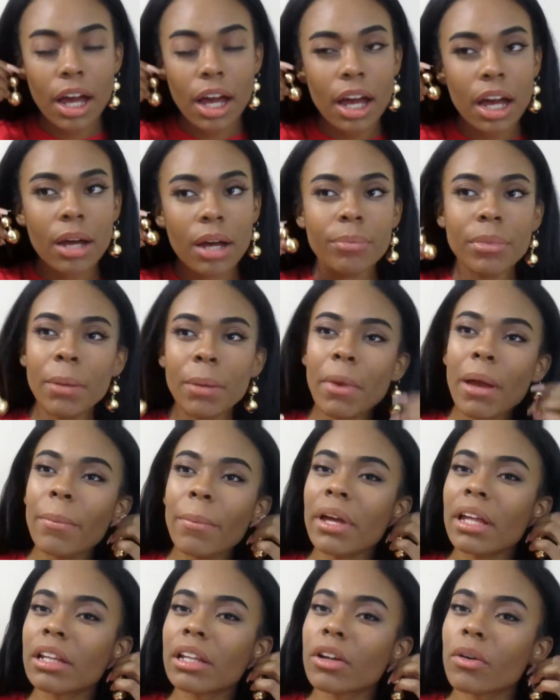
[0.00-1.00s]
They might
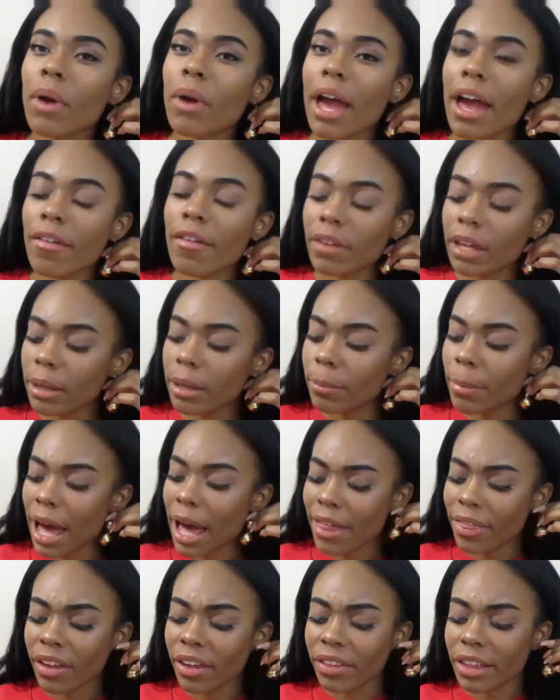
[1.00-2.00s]
be a little heavy, but
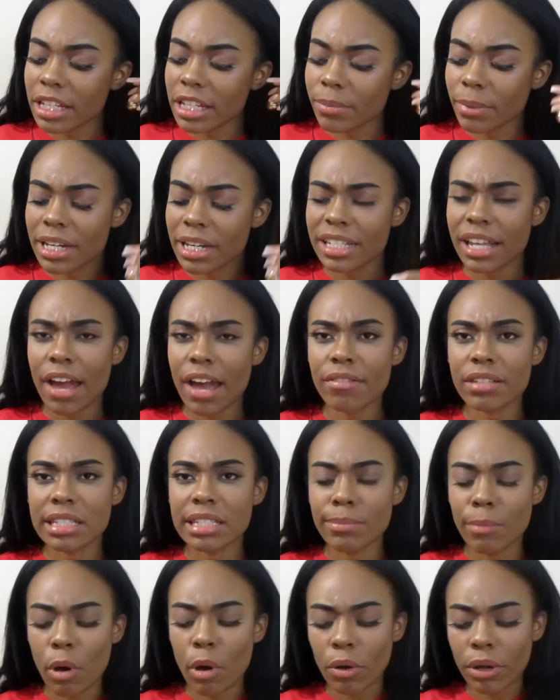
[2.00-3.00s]
I think that's because I have
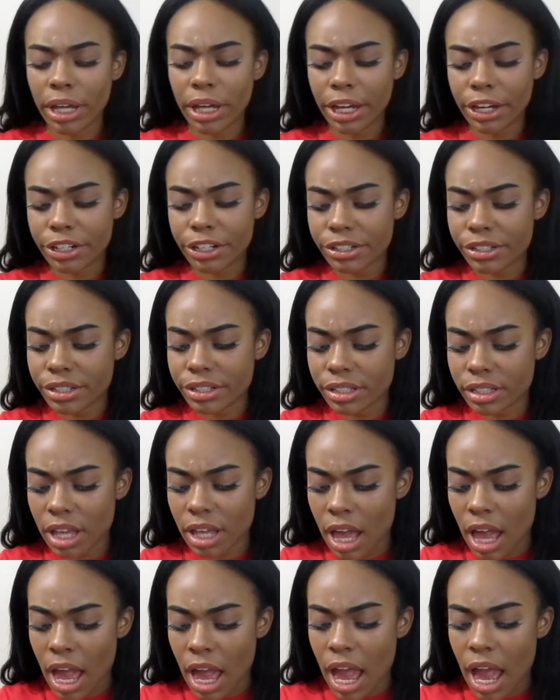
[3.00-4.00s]
small ears.
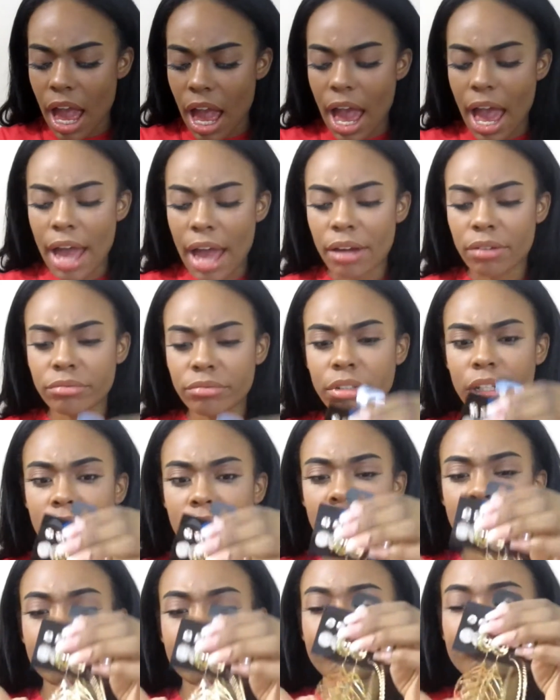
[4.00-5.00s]
I don't
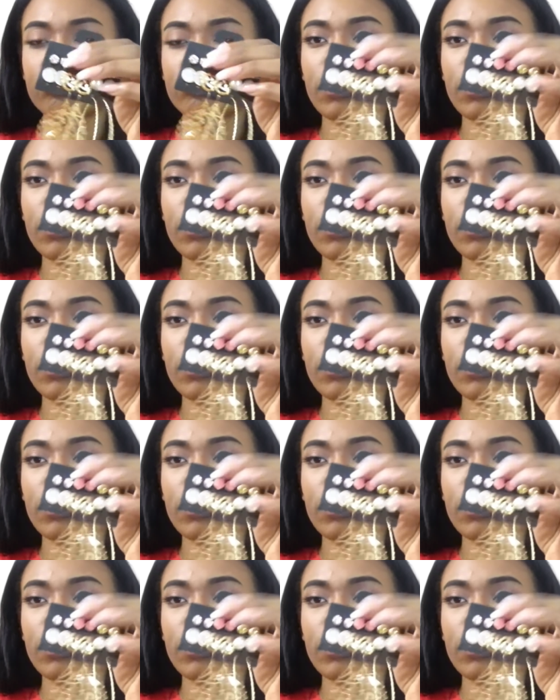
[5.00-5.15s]
know.